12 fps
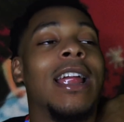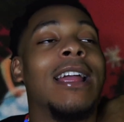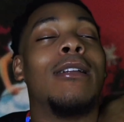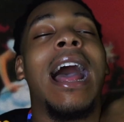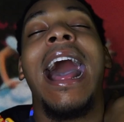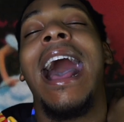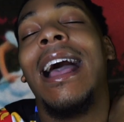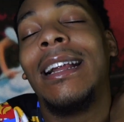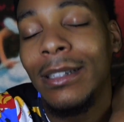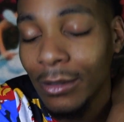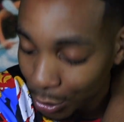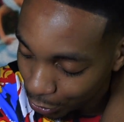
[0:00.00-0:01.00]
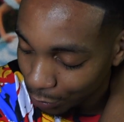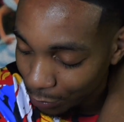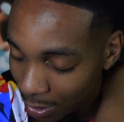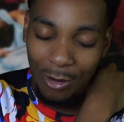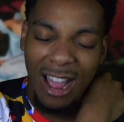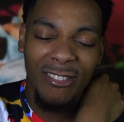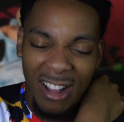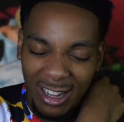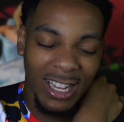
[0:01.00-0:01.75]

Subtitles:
and I knew I fucked